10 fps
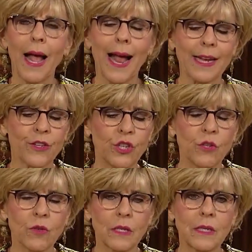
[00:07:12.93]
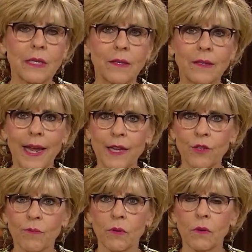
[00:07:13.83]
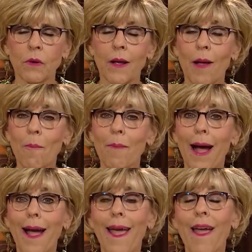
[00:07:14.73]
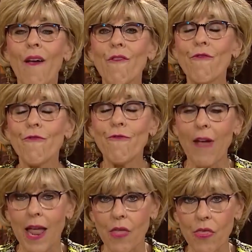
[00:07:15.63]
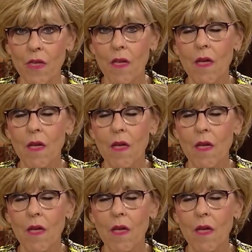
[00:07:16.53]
I can use it, it's tangible, by faith.